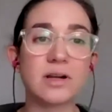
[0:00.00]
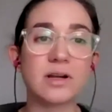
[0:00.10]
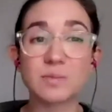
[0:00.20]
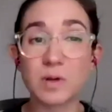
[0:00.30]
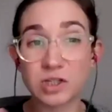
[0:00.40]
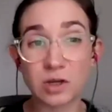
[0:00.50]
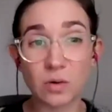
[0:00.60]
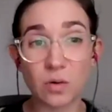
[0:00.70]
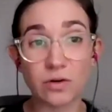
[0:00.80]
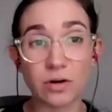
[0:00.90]
and
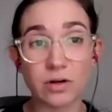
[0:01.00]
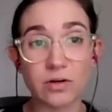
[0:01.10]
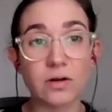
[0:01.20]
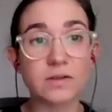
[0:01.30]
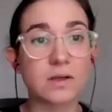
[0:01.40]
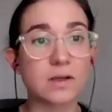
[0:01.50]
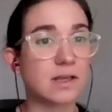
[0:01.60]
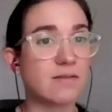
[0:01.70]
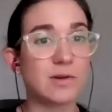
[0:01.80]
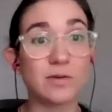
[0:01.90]
especially older adults, because
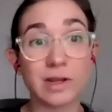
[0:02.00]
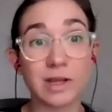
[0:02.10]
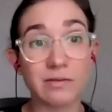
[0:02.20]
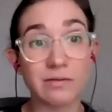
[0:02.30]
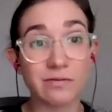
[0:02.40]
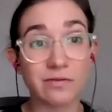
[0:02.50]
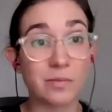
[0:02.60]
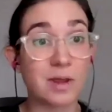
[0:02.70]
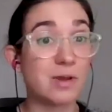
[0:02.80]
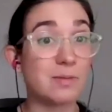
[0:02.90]
they've been doing it
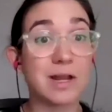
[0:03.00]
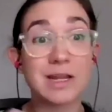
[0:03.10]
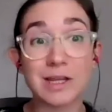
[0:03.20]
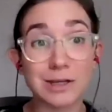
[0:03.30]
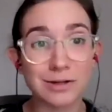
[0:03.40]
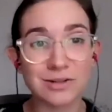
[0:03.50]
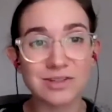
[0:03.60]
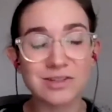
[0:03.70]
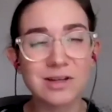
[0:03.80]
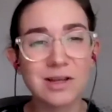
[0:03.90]
for maybe many
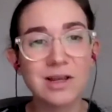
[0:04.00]
years,